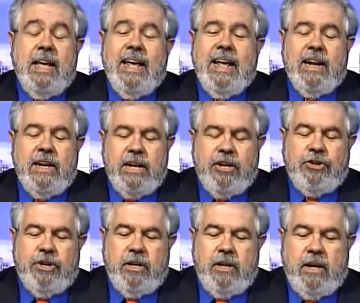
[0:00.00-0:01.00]
In
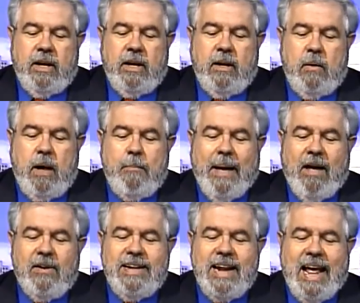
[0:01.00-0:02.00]
addition,
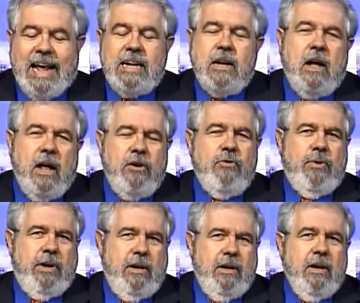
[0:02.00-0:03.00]
about
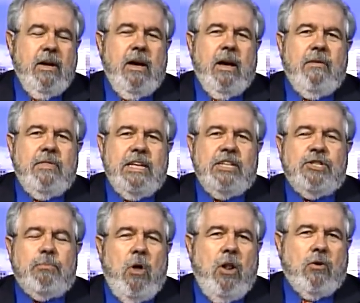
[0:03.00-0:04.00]
900 of these
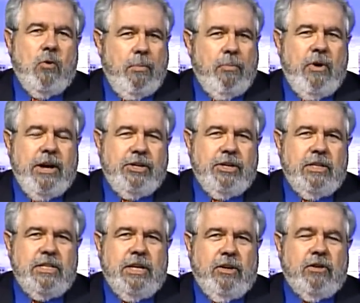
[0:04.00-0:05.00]
small
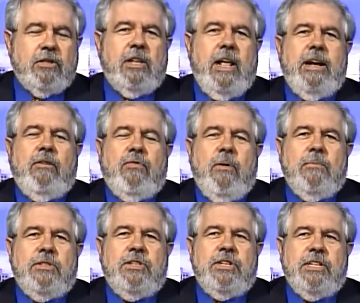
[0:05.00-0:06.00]
corporations, it looks like from
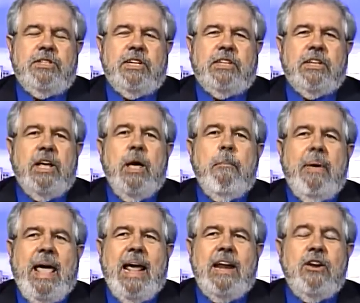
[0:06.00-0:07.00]
the statistics,
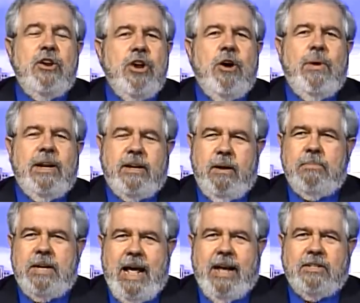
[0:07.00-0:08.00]
paid no income
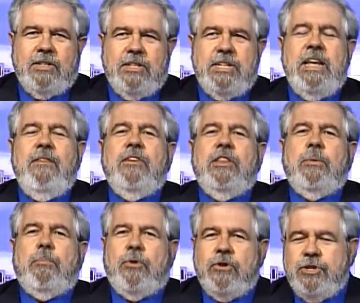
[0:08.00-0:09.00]
taxes even at the
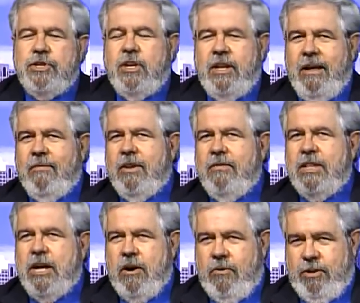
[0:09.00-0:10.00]
personal level of
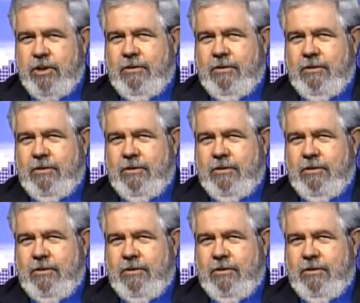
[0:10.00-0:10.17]
the owner.